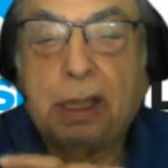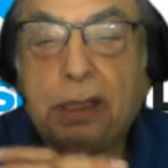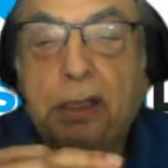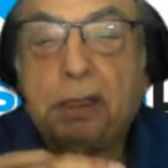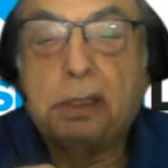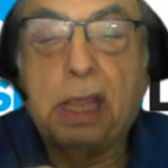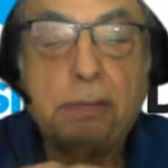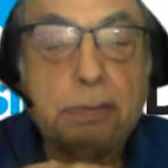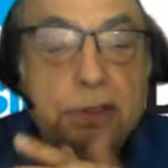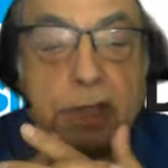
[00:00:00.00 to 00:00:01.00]

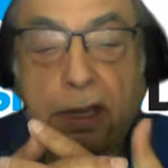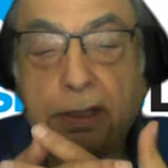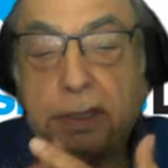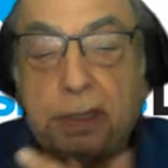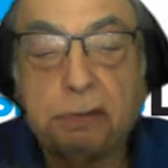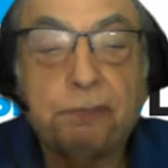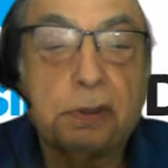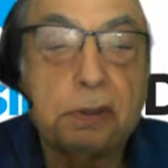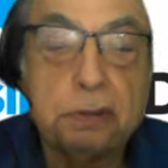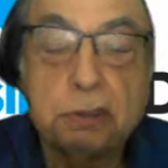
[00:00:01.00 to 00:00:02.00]
Don Mazzella here
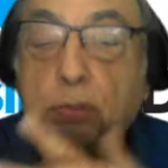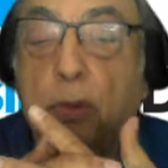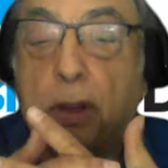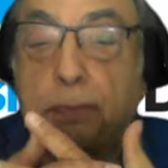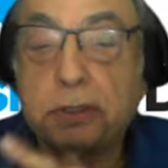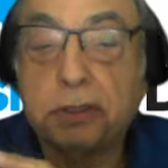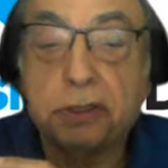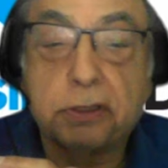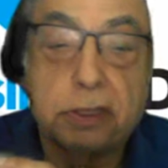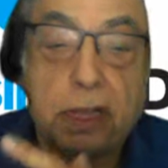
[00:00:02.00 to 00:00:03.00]
for Small
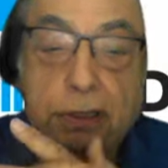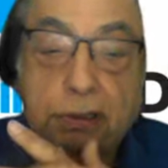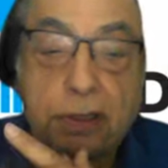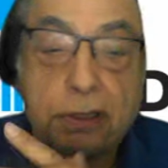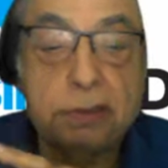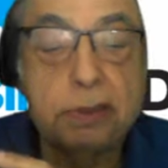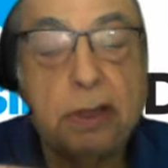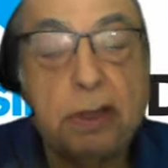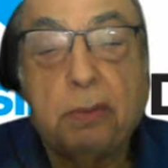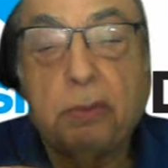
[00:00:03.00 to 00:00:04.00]
Business Digest.
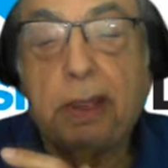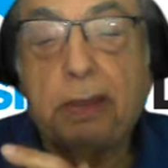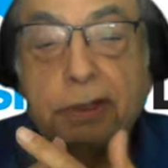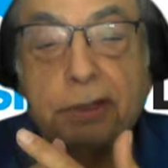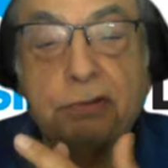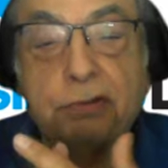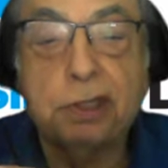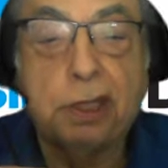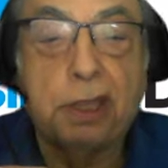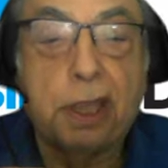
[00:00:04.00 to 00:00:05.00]
We have an
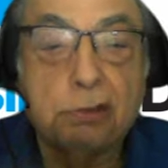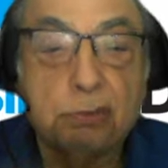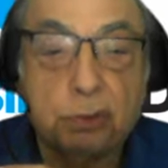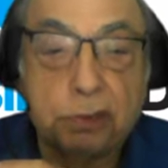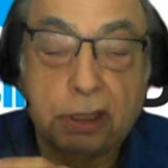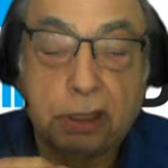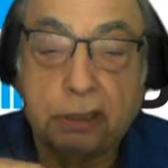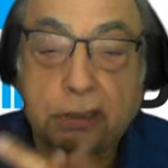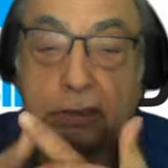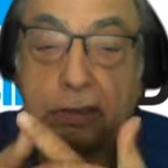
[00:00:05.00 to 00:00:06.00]
interesting guest with
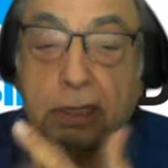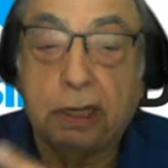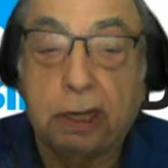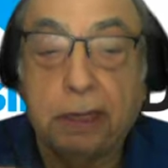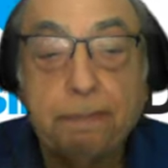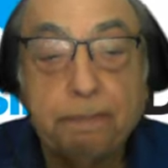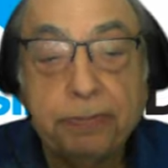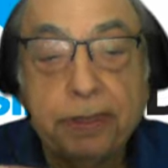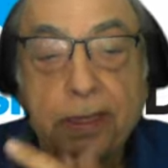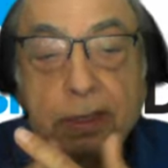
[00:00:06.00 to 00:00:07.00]
us today
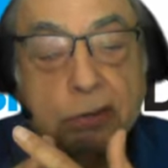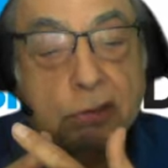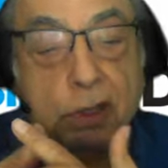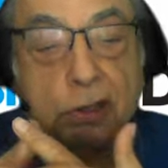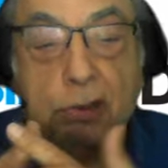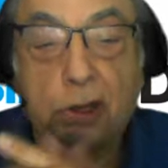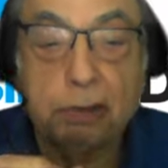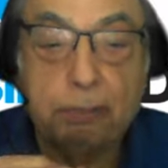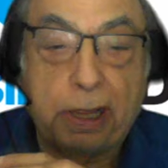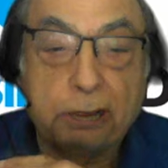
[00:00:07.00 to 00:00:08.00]
who's going to
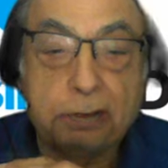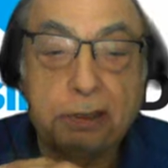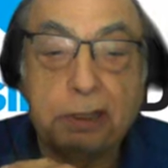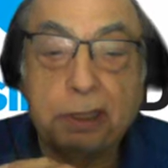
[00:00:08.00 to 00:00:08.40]
talk about